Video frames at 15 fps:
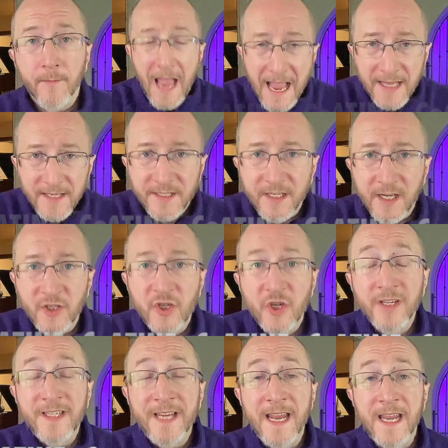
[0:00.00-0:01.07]
As
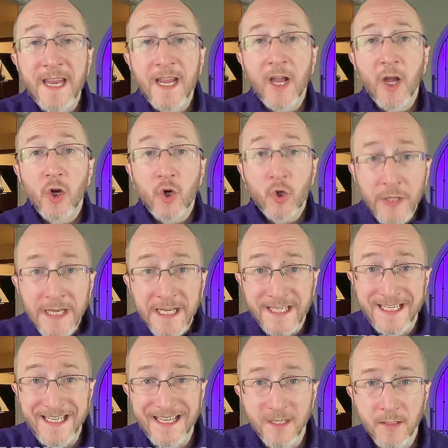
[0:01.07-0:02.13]
such, taking
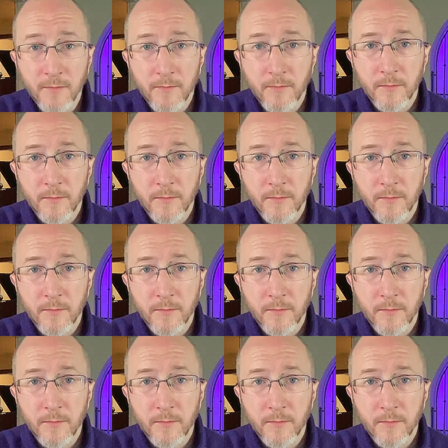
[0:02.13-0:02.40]
creatine